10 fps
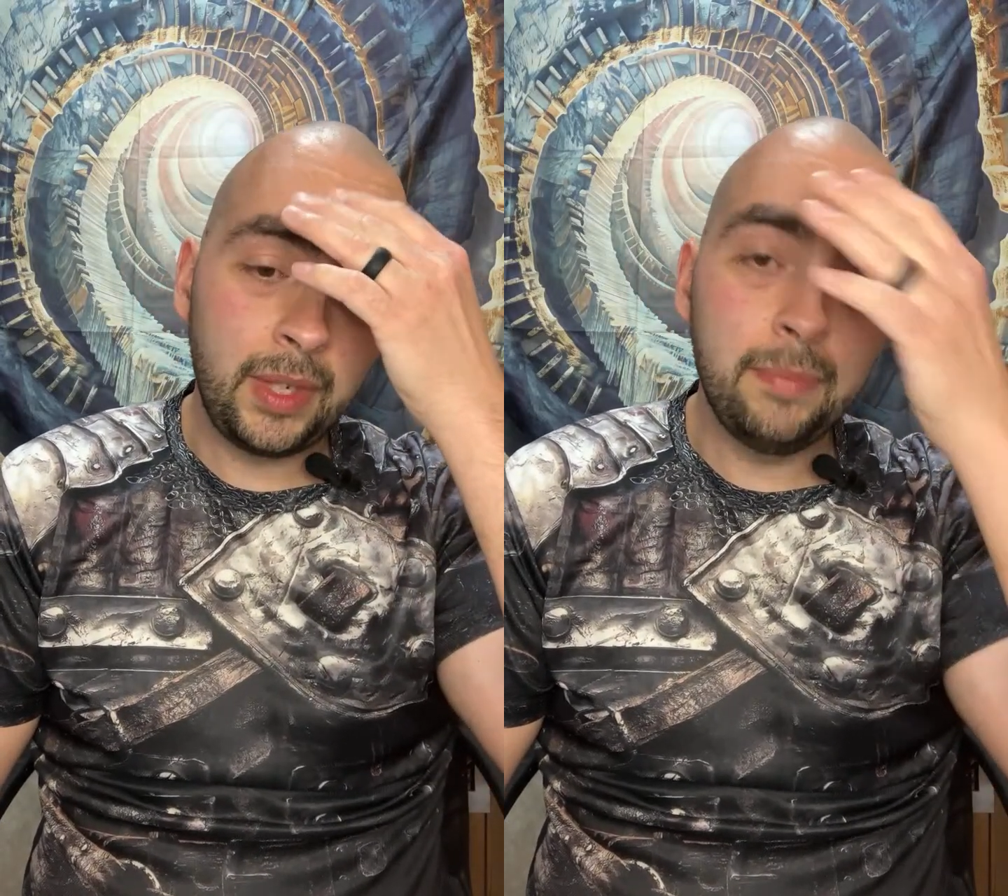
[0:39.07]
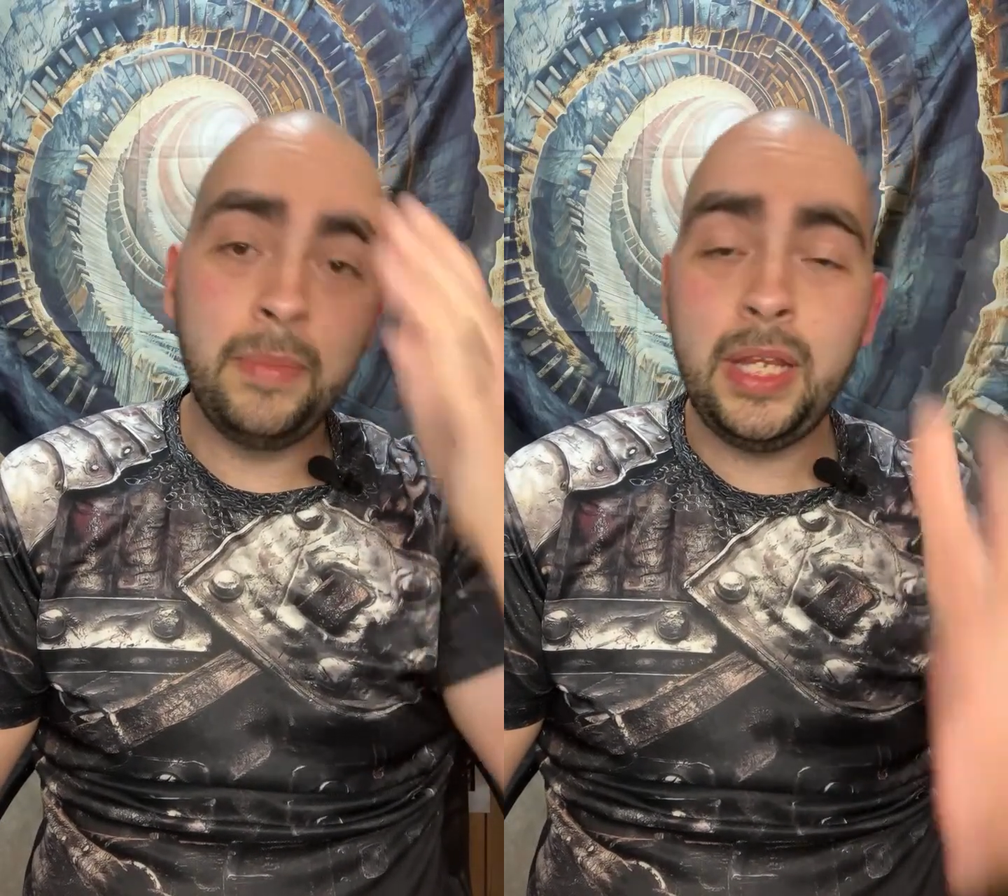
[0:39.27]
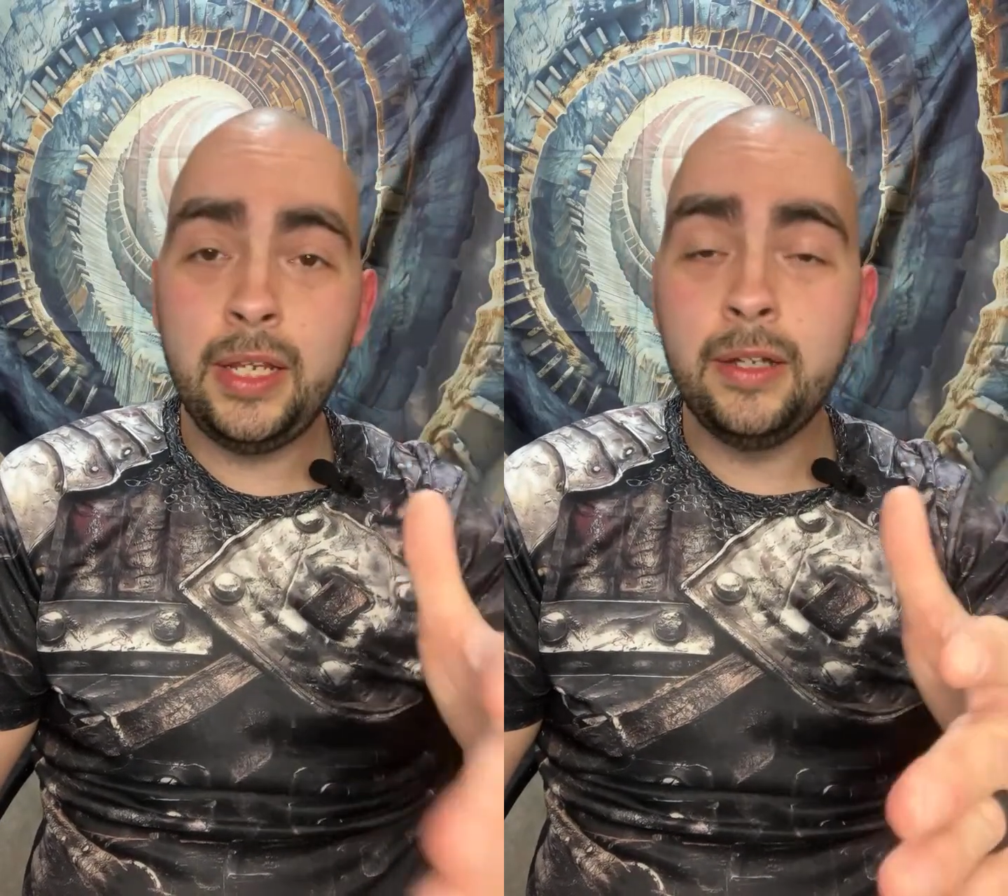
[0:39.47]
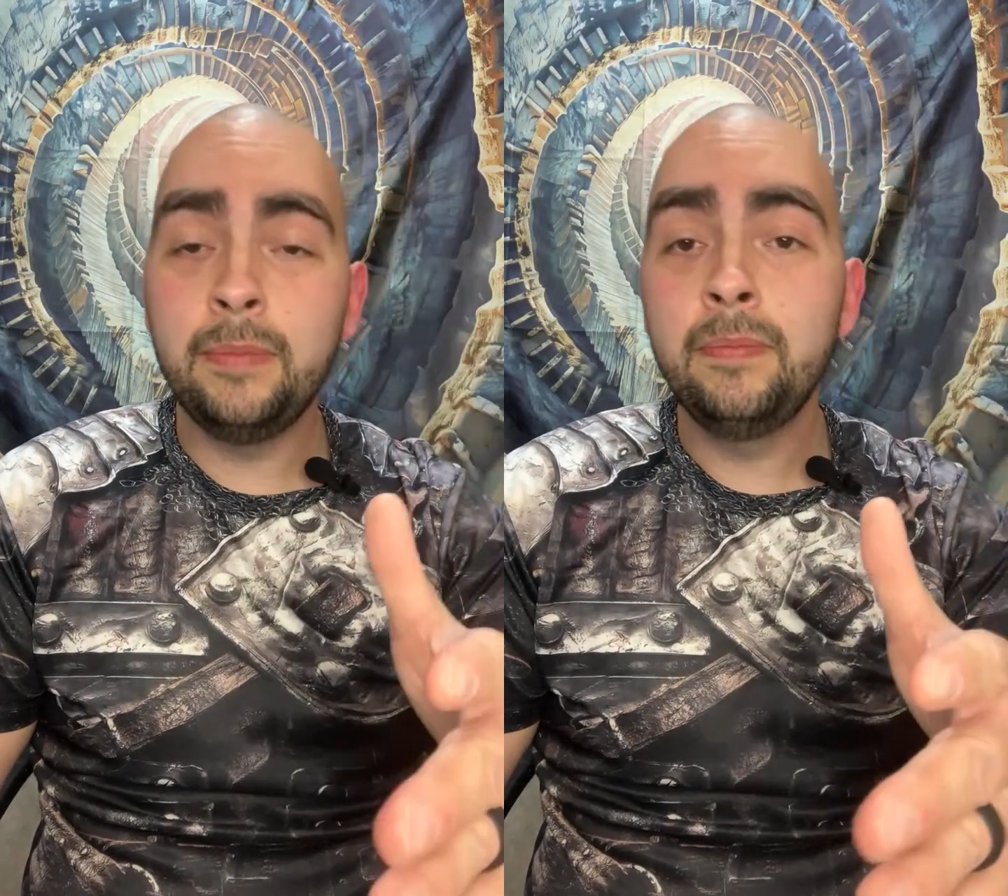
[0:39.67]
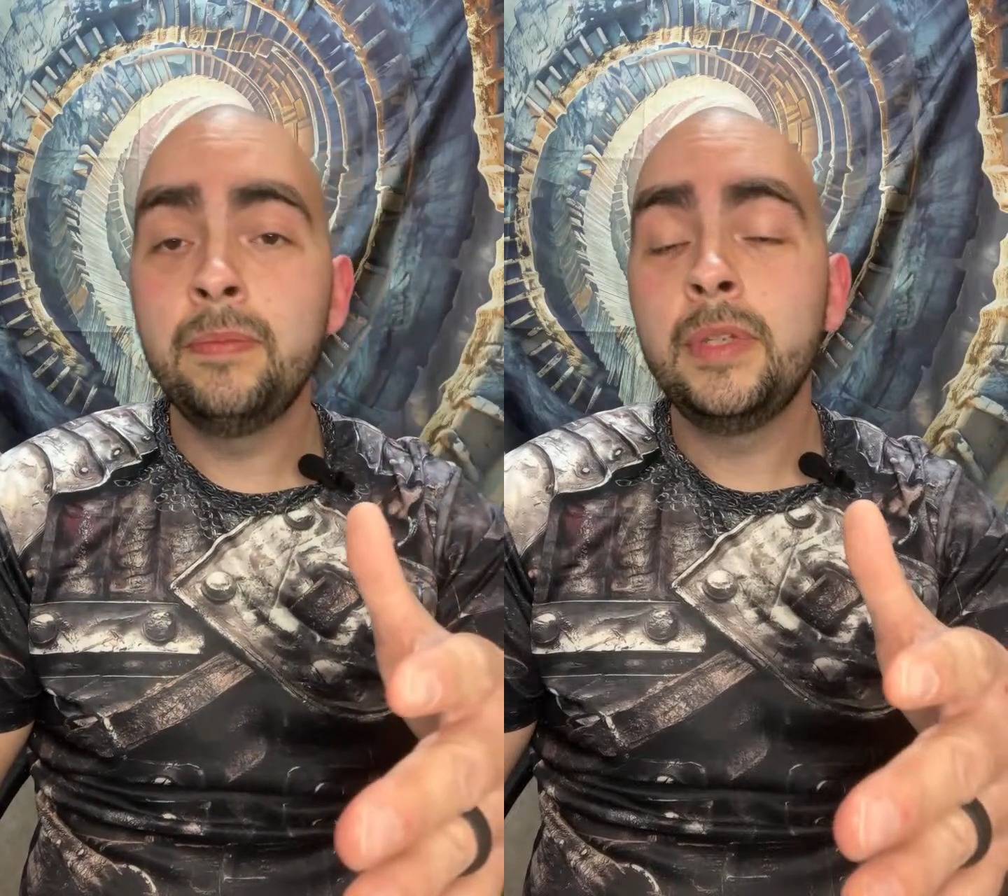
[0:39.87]

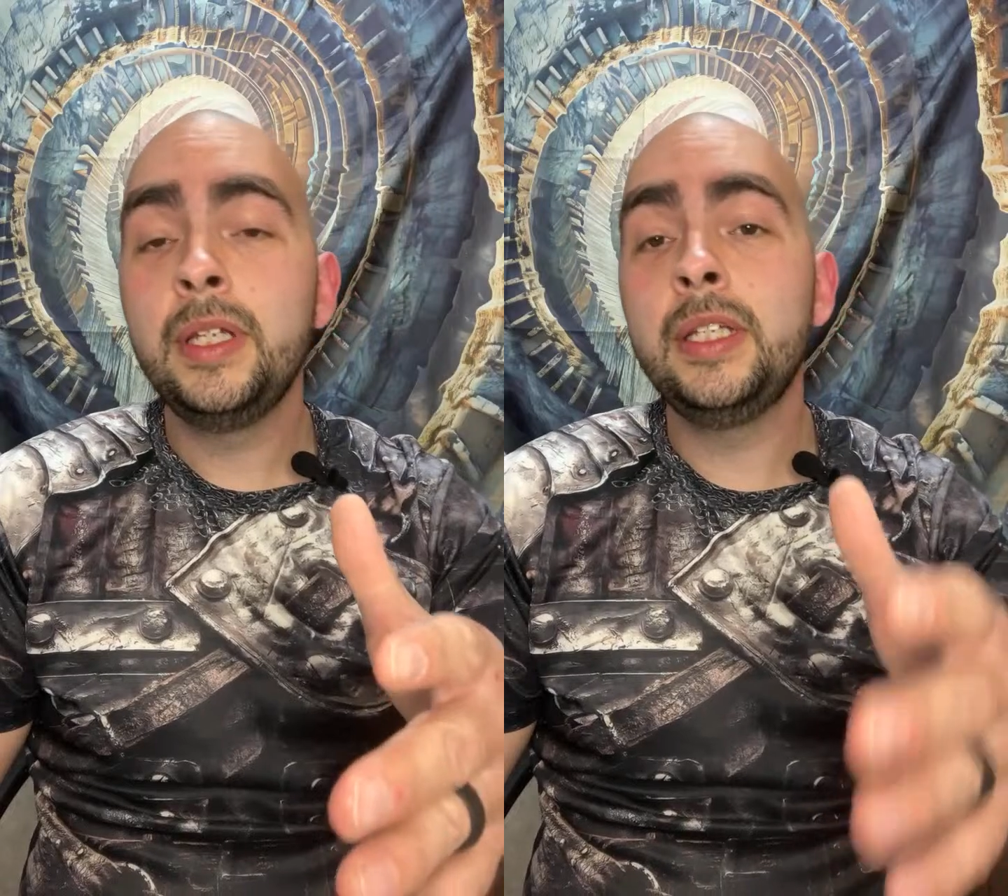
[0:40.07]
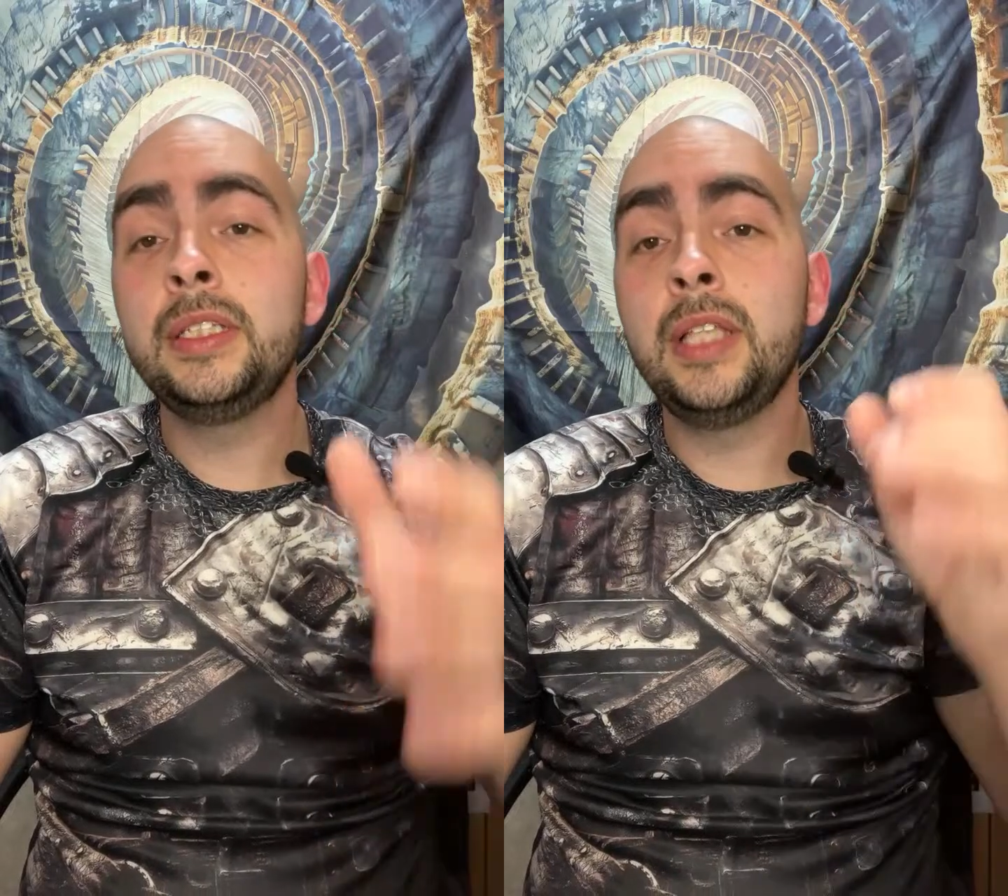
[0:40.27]
medium is